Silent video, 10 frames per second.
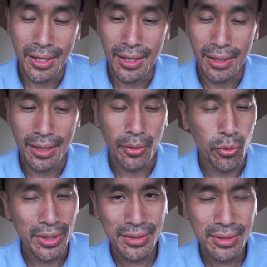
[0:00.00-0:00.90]
Uh, I
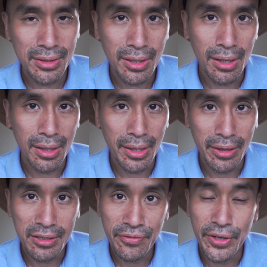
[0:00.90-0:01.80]
wanted to talk in
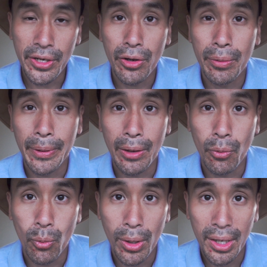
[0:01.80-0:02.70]
this video
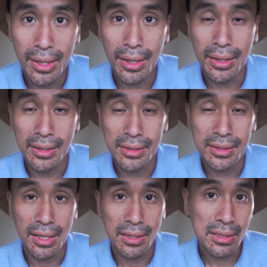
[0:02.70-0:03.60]
about what is
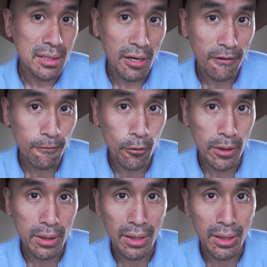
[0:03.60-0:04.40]
a soft fork.